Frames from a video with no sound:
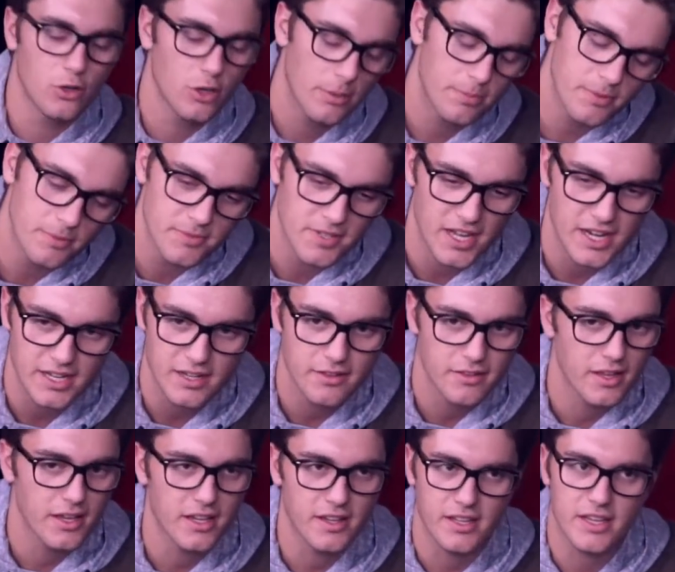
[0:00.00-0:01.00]
grip them to
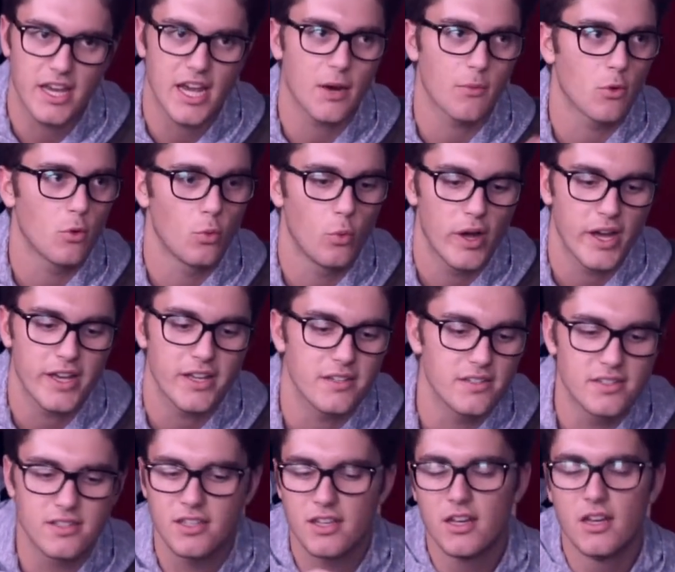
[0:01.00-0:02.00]
anything and the camera
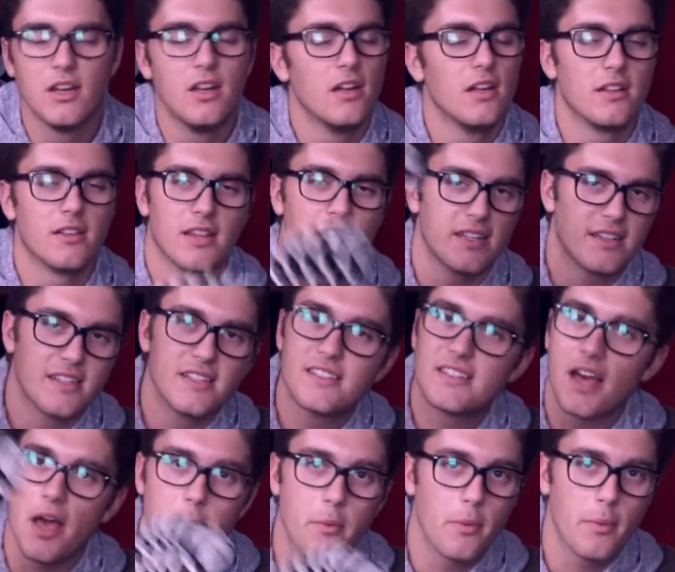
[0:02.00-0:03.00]
weighs like the
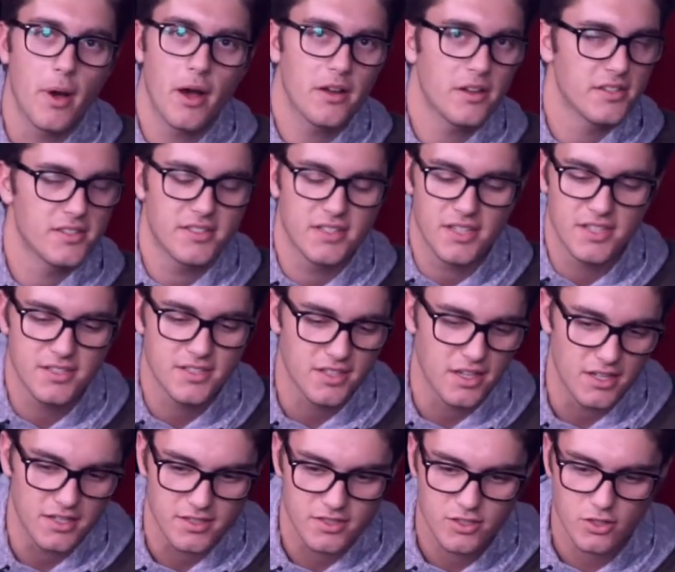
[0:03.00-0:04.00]
same amount as this does.